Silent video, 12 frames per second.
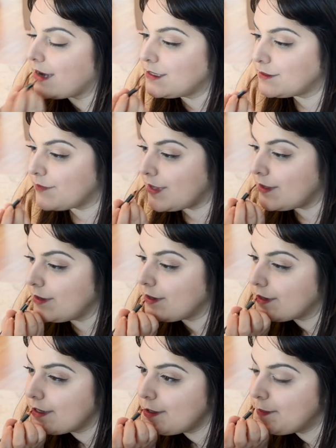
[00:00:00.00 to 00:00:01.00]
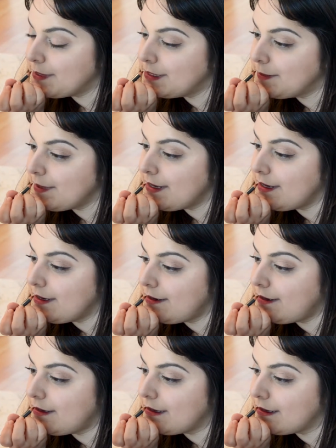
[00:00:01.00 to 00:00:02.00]
Just follow your Cupid's
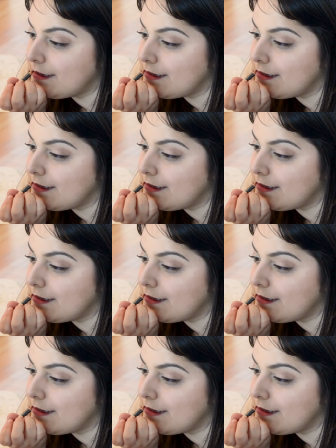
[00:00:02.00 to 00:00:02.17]
bow.